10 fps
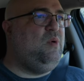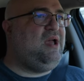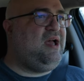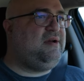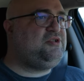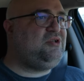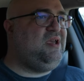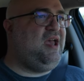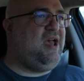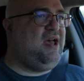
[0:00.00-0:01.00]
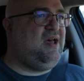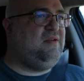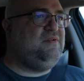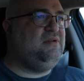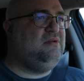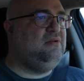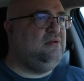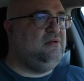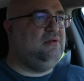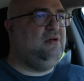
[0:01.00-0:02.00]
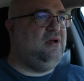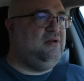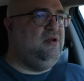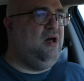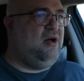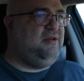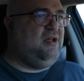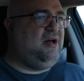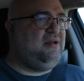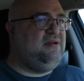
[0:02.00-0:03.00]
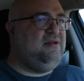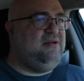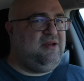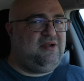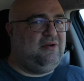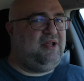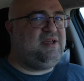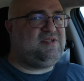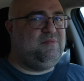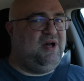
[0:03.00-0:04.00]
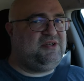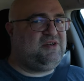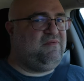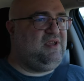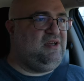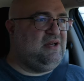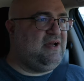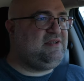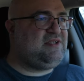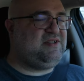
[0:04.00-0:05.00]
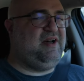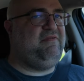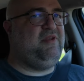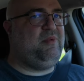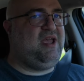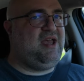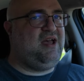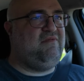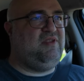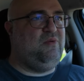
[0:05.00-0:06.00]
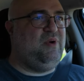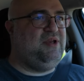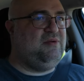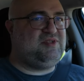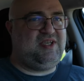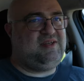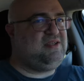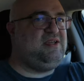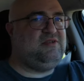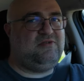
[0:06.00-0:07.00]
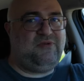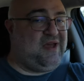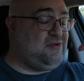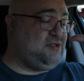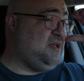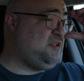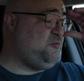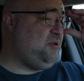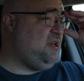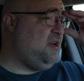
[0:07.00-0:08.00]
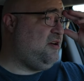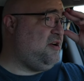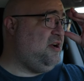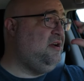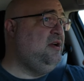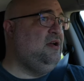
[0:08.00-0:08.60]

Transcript: we actually had uh, not, not nearly as much of the nice stuff that we have in the Windows NT 2000 XP era